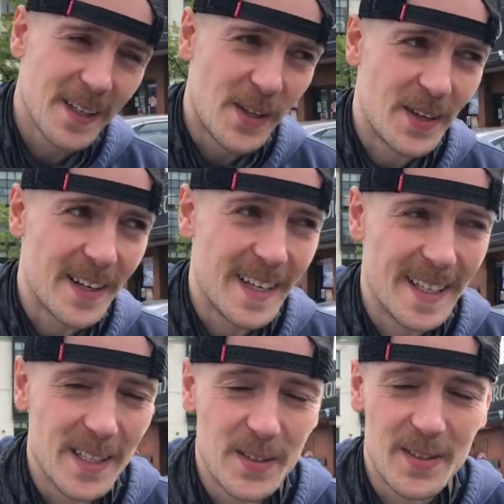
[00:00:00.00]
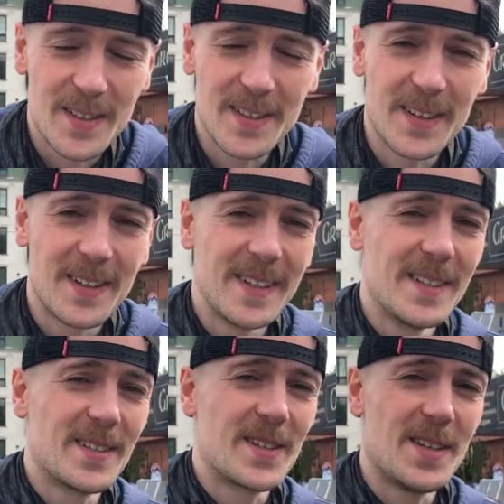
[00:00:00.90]
There is. There
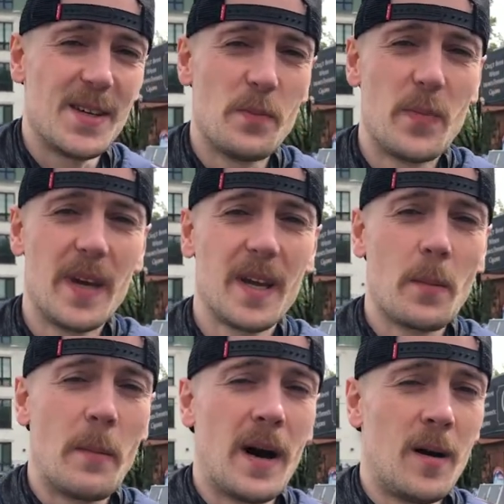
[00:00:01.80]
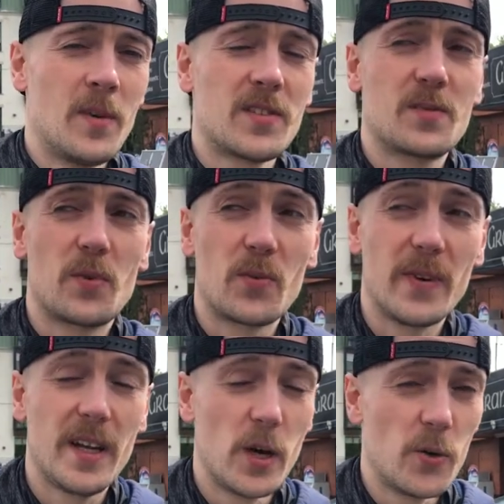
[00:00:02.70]
is the Big Mama's
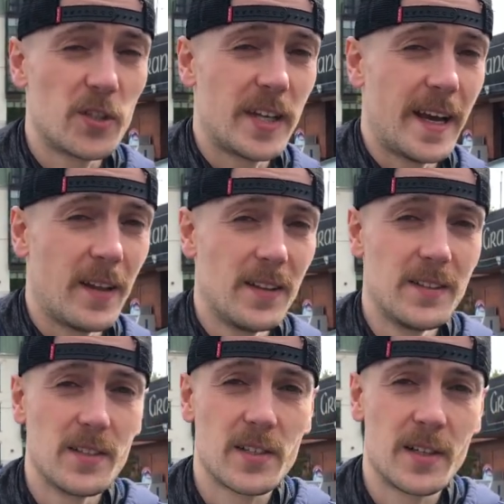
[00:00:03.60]
Burrito Challenge,